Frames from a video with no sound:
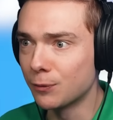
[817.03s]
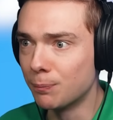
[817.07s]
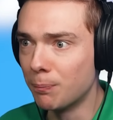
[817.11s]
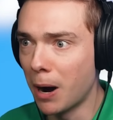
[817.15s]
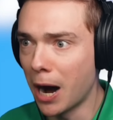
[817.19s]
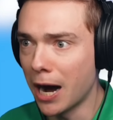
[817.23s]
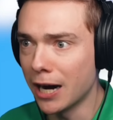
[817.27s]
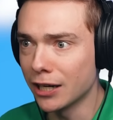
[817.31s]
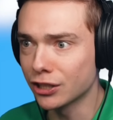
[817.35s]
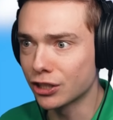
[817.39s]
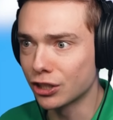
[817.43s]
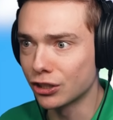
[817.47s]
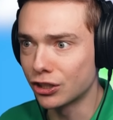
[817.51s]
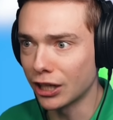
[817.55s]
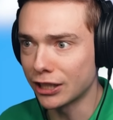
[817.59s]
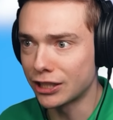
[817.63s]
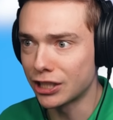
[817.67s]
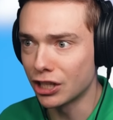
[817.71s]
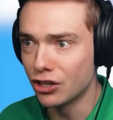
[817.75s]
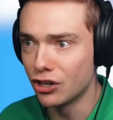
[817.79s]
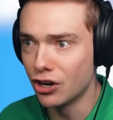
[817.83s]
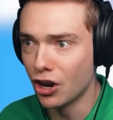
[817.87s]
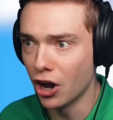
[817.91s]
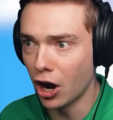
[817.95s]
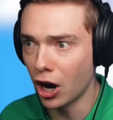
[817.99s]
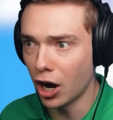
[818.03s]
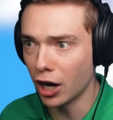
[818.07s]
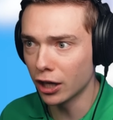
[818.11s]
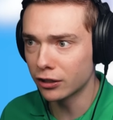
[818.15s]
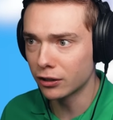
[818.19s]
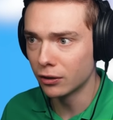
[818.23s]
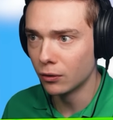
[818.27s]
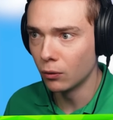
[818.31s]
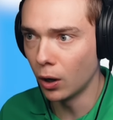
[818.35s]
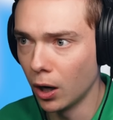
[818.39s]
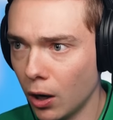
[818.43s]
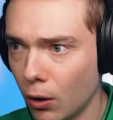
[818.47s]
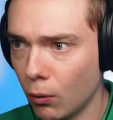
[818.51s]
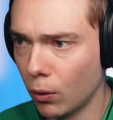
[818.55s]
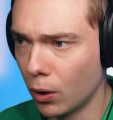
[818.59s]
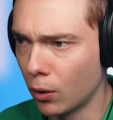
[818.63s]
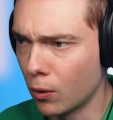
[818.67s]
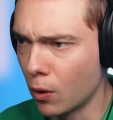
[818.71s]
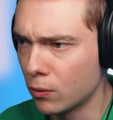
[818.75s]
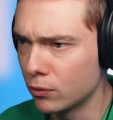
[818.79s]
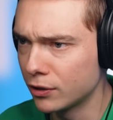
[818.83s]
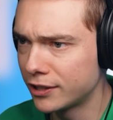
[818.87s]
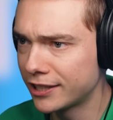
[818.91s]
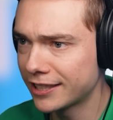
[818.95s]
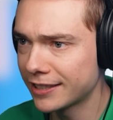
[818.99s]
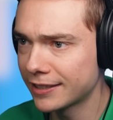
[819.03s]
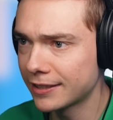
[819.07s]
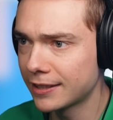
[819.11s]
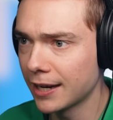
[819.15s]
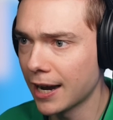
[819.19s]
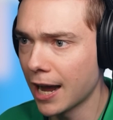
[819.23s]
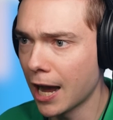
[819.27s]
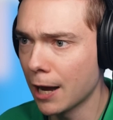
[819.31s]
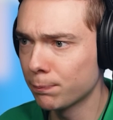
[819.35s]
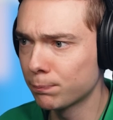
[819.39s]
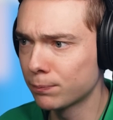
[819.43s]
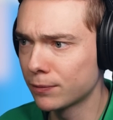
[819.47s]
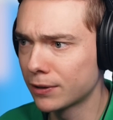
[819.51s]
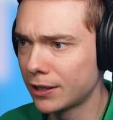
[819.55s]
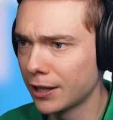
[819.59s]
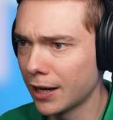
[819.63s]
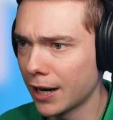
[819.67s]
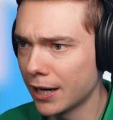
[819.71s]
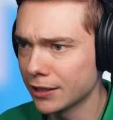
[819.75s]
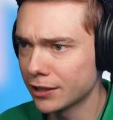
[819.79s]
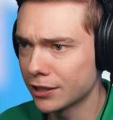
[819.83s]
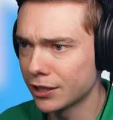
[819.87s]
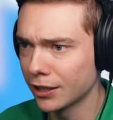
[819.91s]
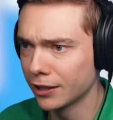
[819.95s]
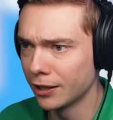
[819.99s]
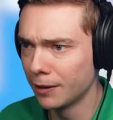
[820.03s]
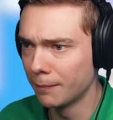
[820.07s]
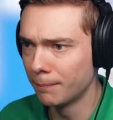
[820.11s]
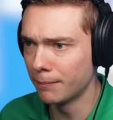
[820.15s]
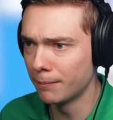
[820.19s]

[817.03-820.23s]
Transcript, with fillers: monster, does it not? Whoa, whoa, whoa, stop touching the